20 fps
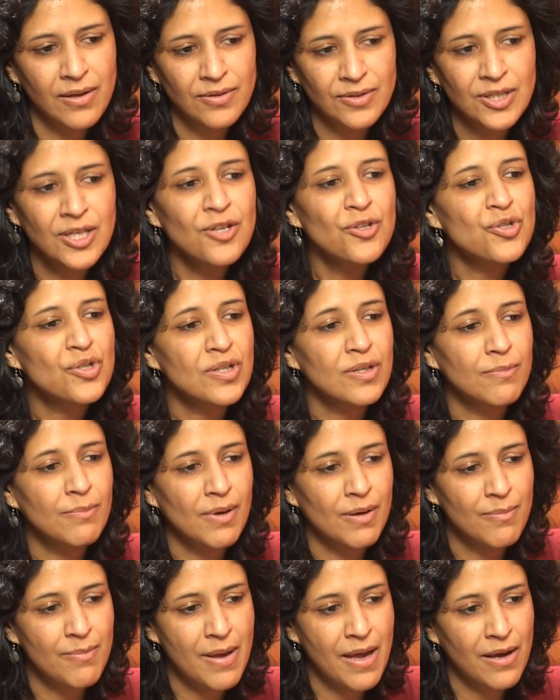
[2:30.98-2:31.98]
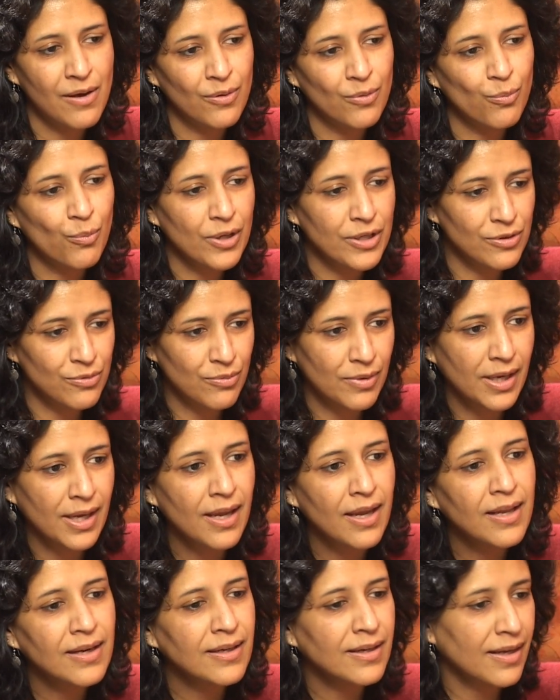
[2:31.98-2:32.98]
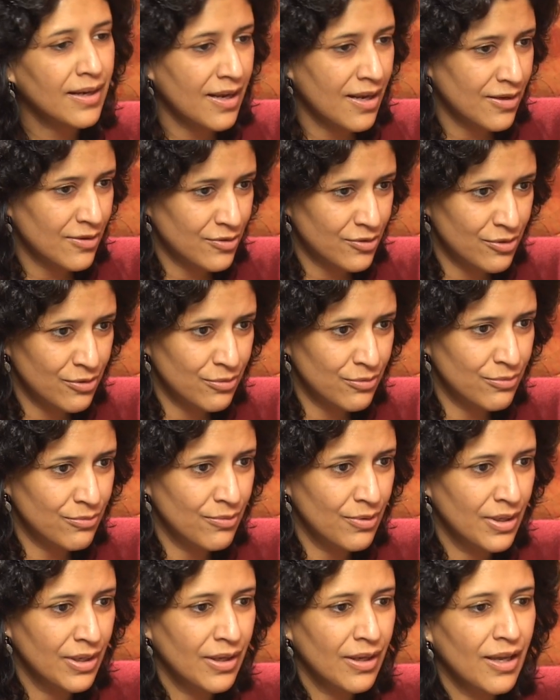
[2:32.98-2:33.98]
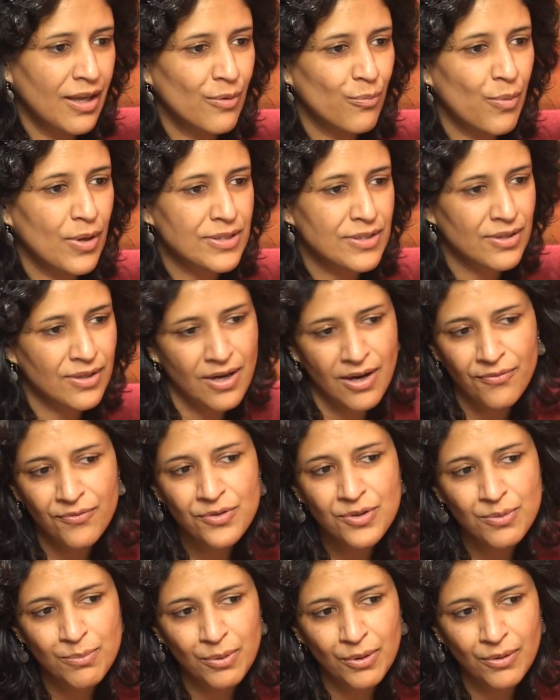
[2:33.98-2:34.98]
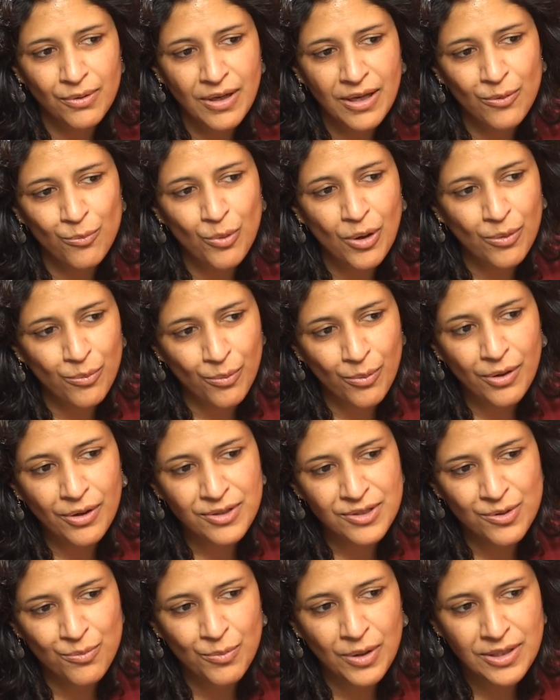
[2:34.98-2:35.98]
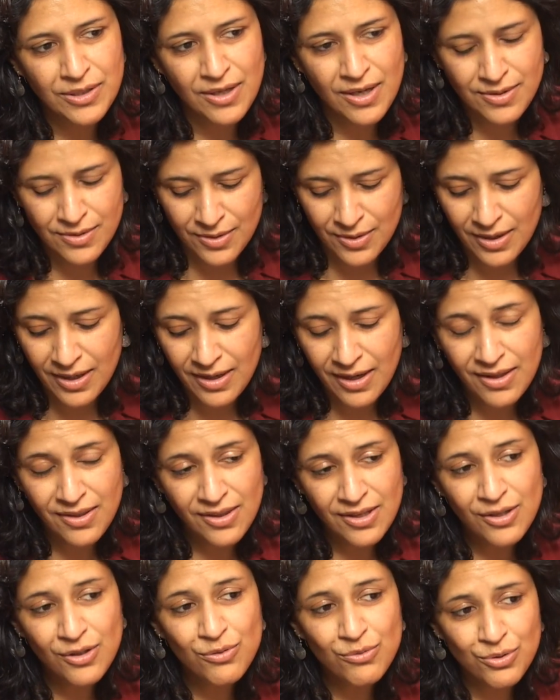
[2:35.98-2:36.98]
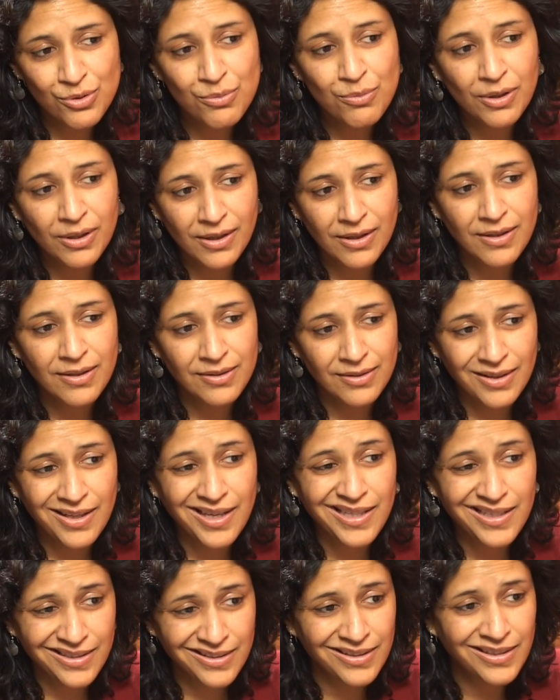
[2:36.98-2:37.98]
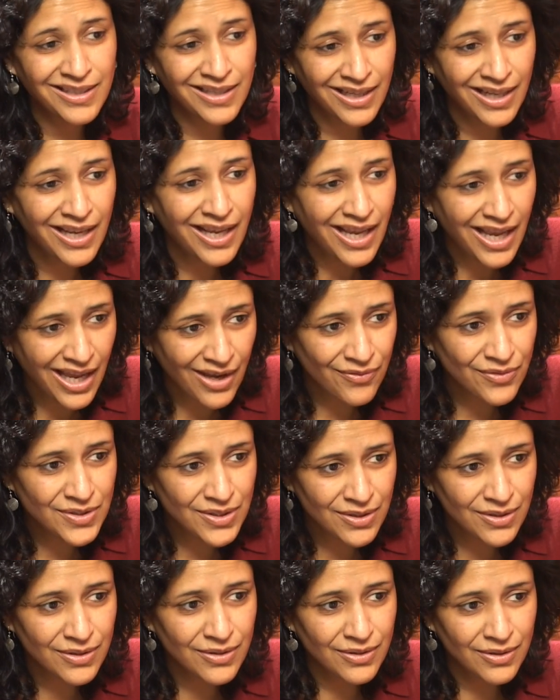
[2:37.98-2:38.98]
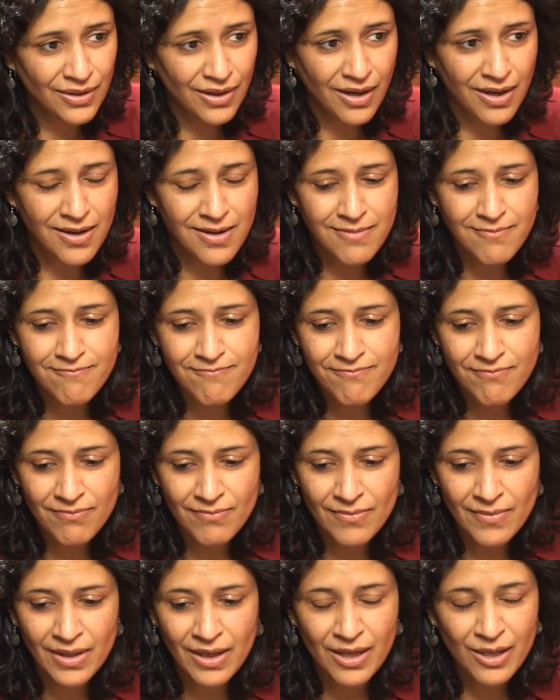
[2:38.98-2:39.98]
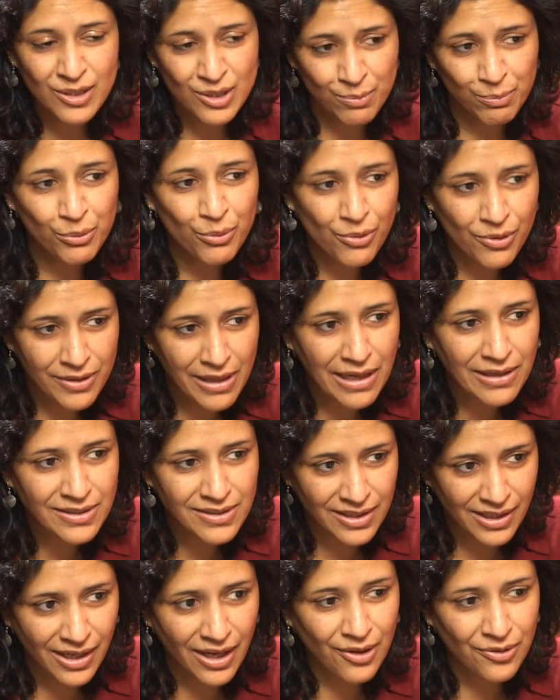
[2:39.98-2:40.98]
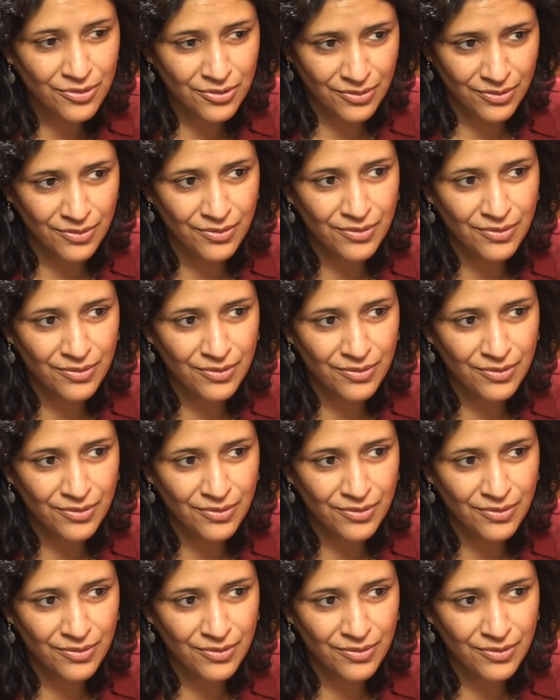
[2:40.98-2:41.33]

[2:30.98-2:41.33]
teach him about what you can and can't do and what's comfortable and what works and what doesn't. And I think you two are gonna kind of have to explore that together.